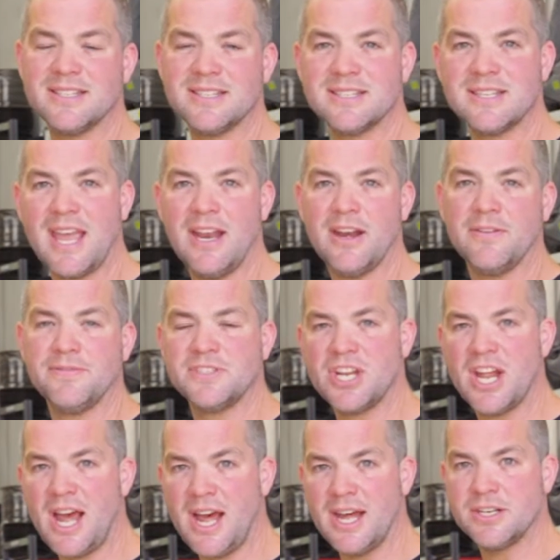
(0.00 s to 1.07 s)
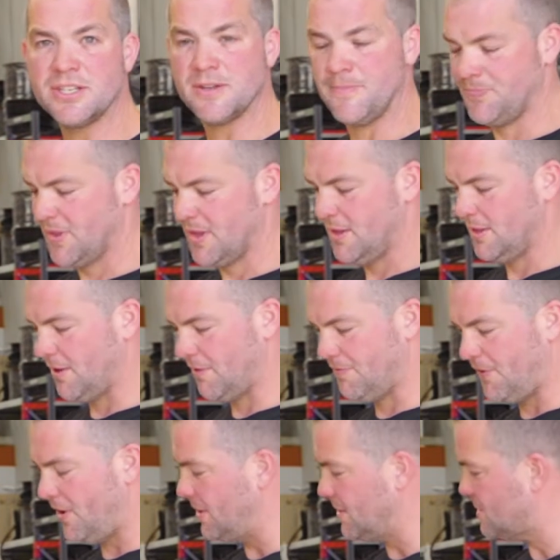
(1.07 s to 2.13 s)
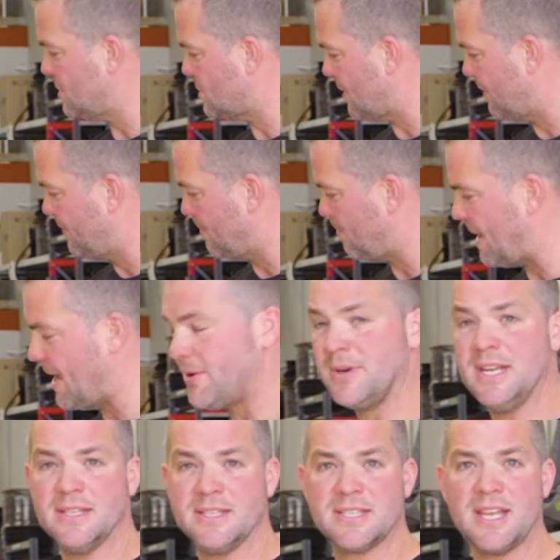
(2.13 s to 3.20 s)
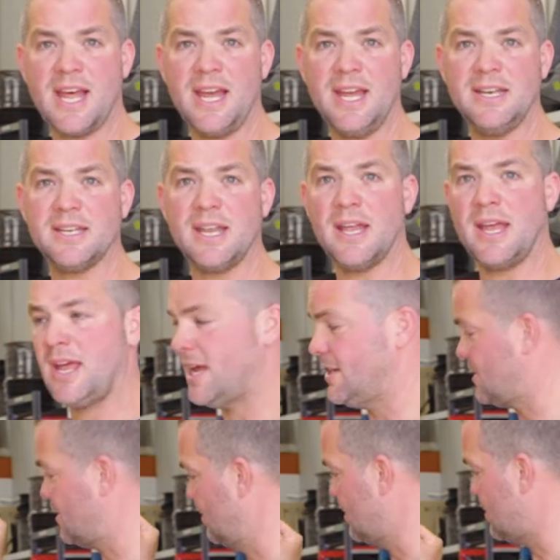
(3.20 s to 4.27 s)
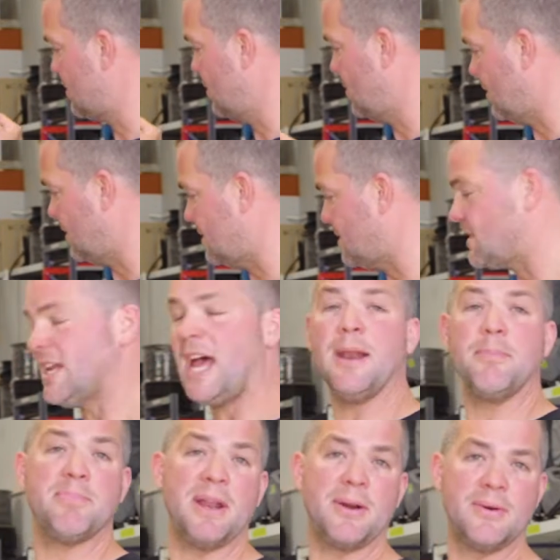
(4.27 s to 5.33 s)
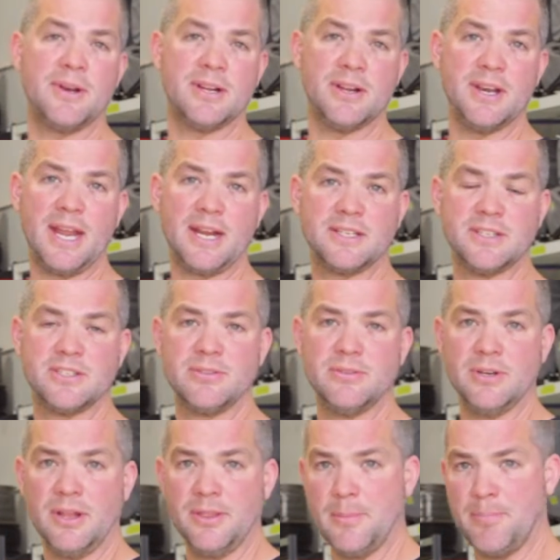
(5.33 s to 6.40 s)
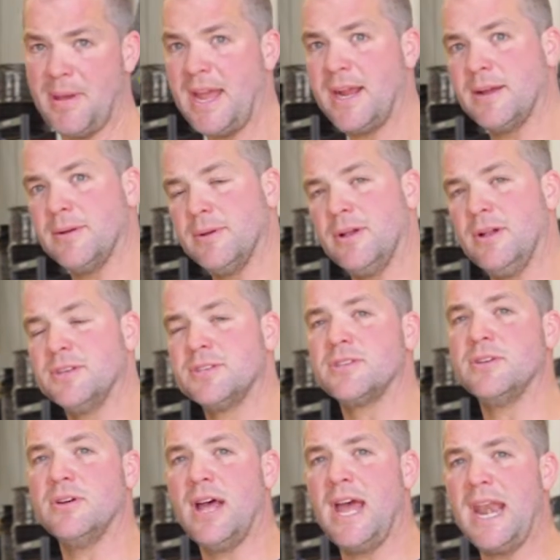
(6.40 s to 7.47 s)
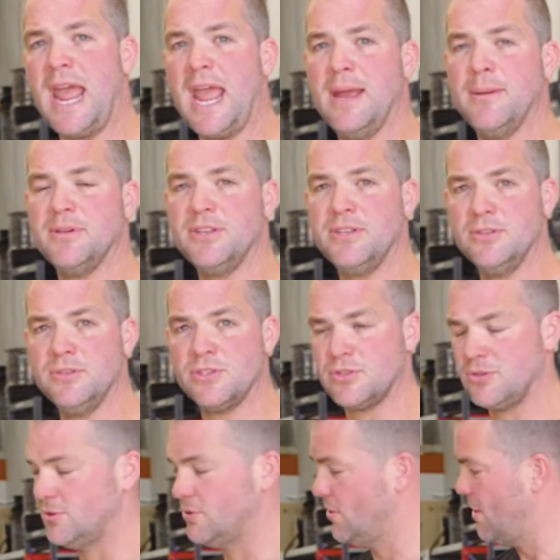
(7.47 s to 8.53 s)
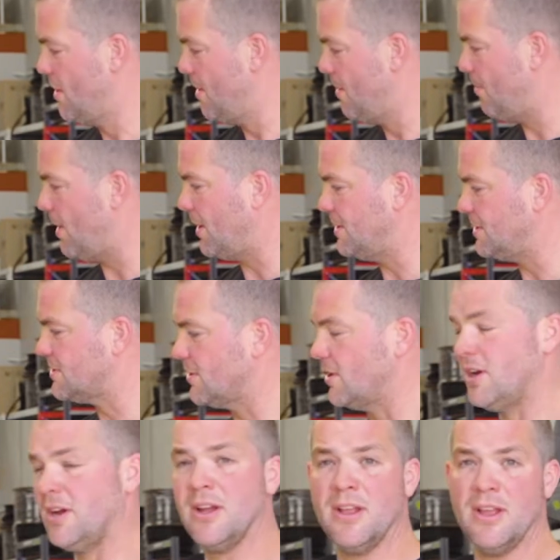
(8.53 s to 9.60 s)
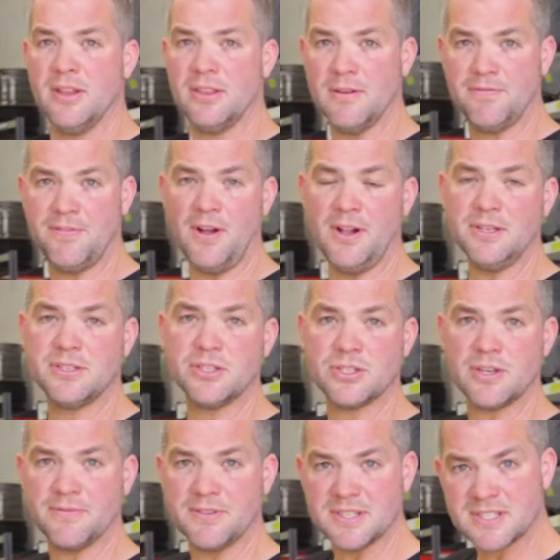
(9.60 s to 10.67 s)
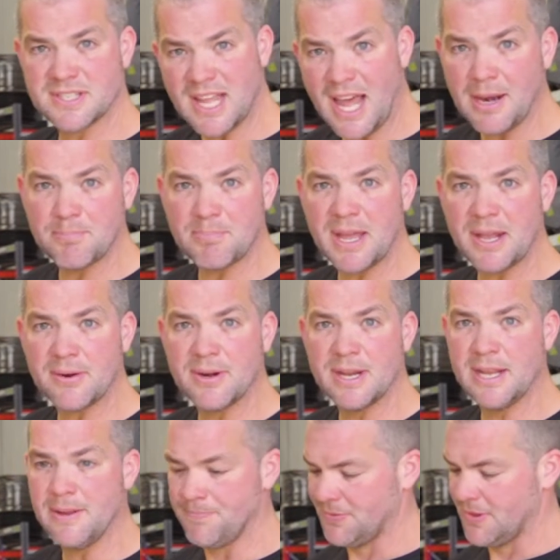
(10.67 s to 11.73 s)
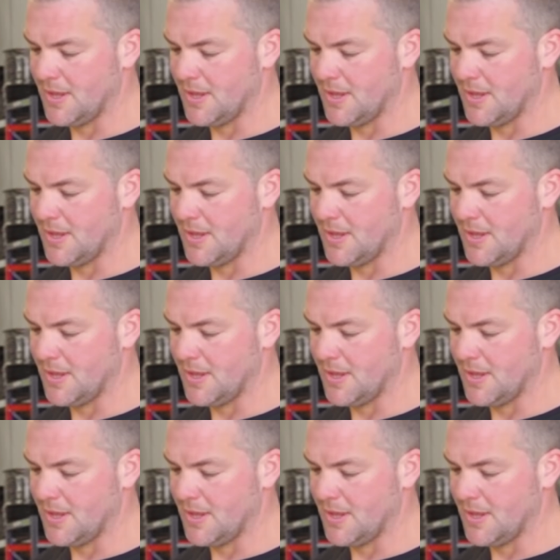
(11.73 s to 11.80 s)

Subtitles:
state of charge, the voltage of the battery inside. As soon as you got your start battery connected to it on the back, it will also enable you to monitor the voltage of your start battery,